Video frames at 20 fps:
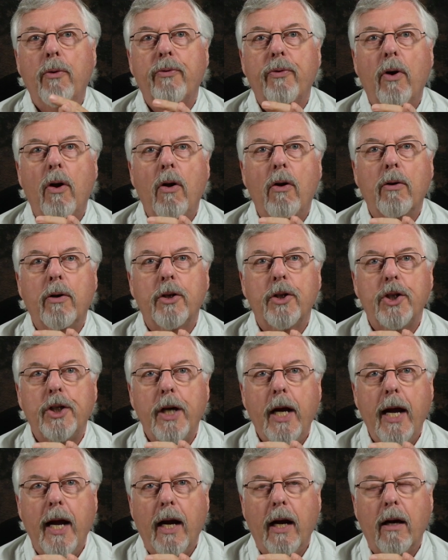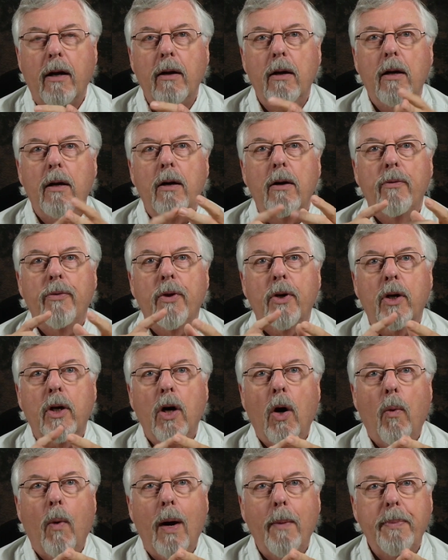for a longer shank than
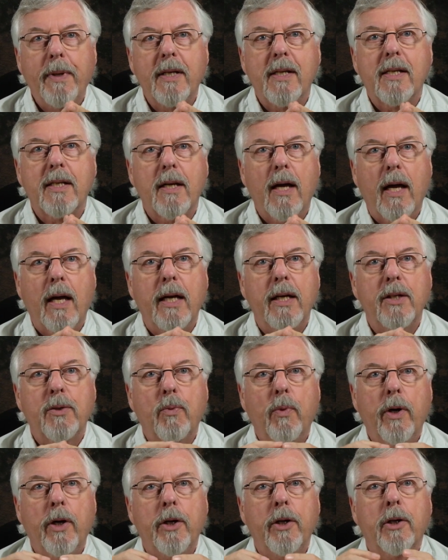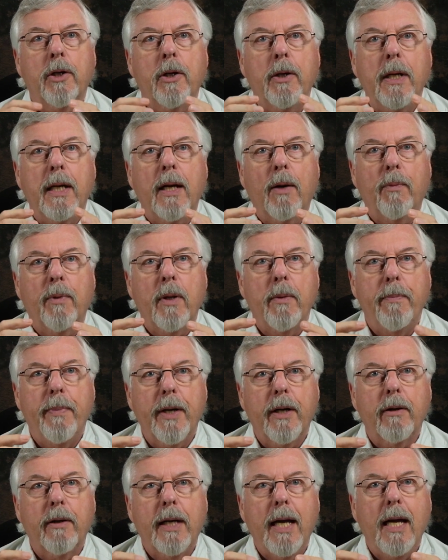go up in size where you're going to end up with a
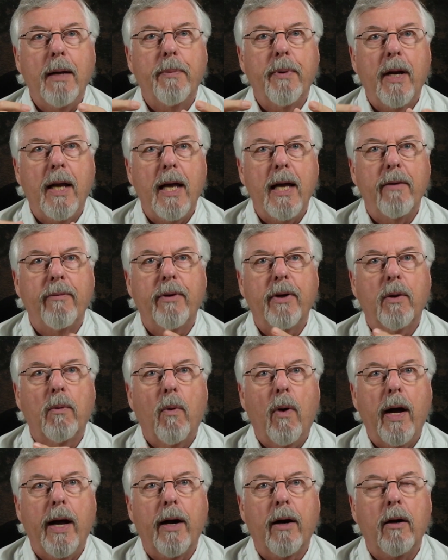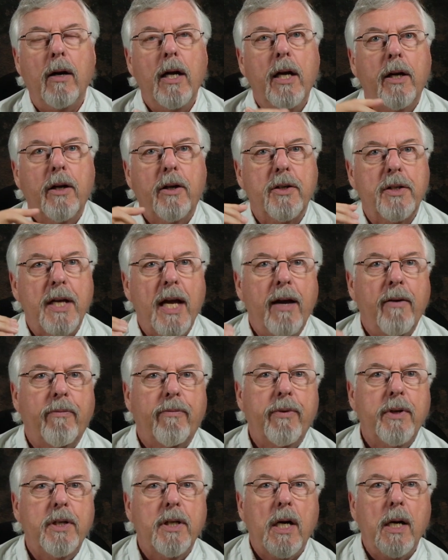bigger gape and a heavier wire. Because
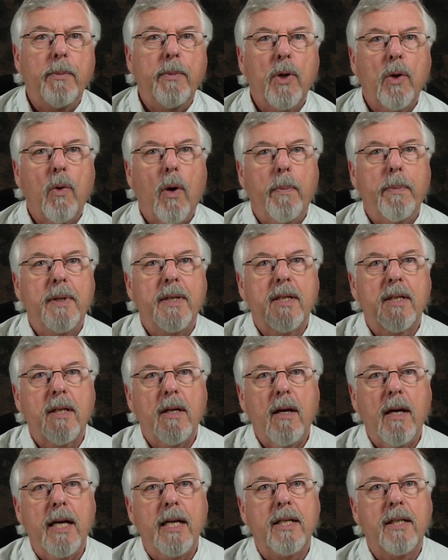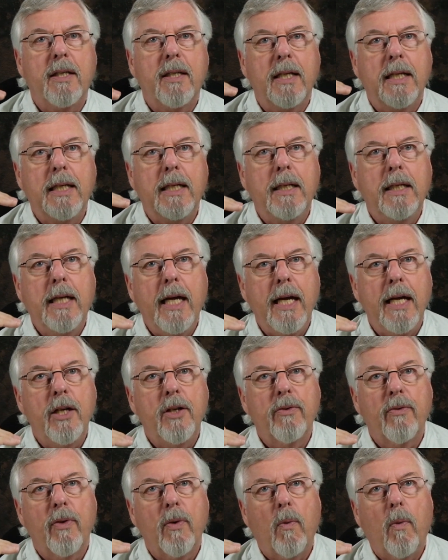every time you go up in size, the
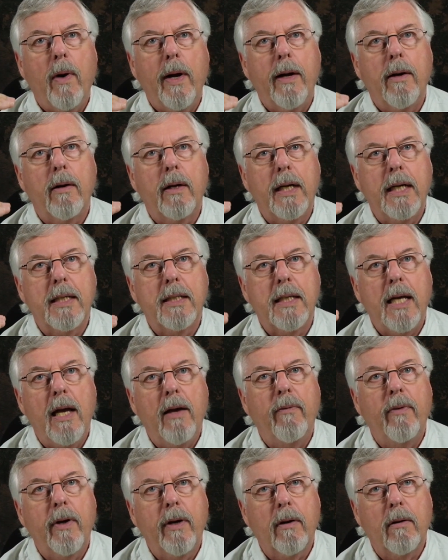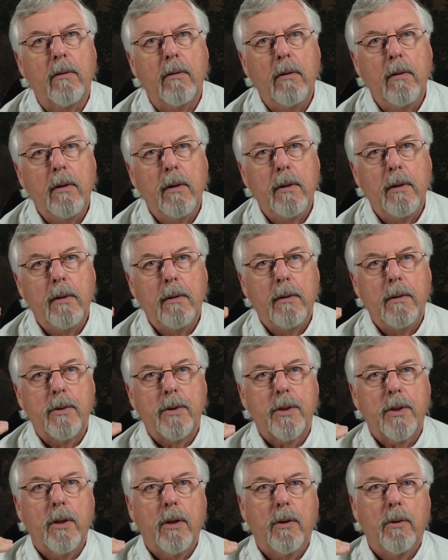gauge of the wire gets heavier.
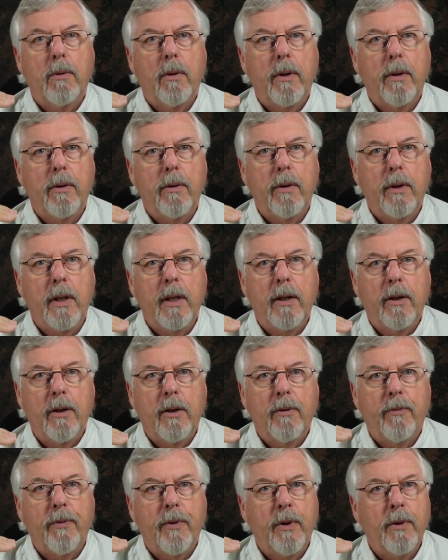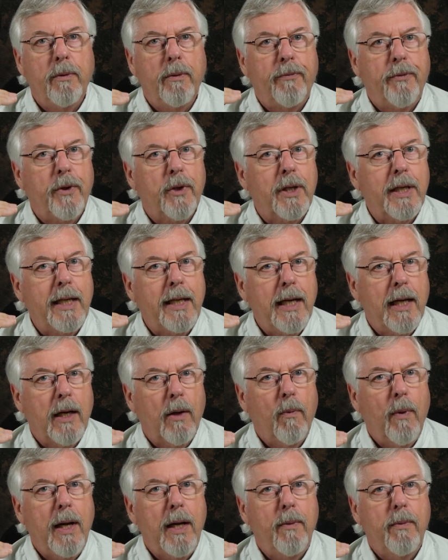So if you can get
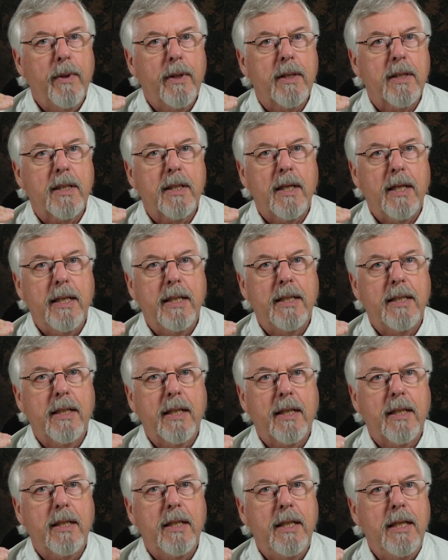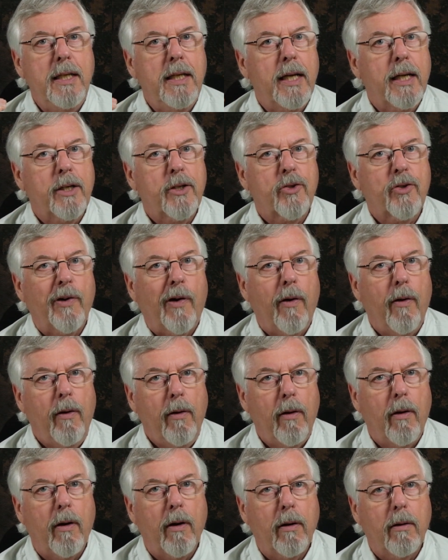away with a size 16 extra
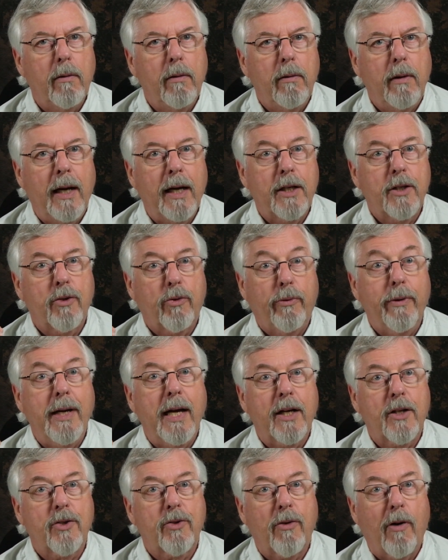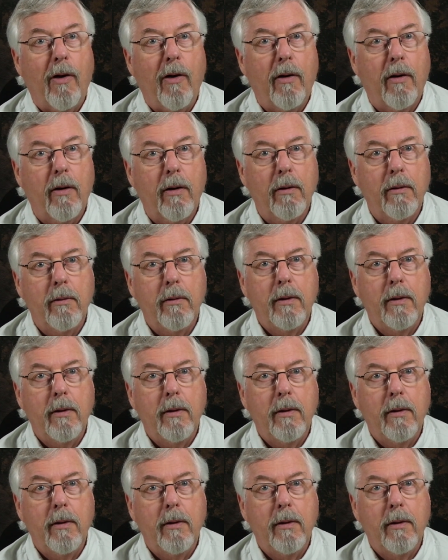long, 3 extra long,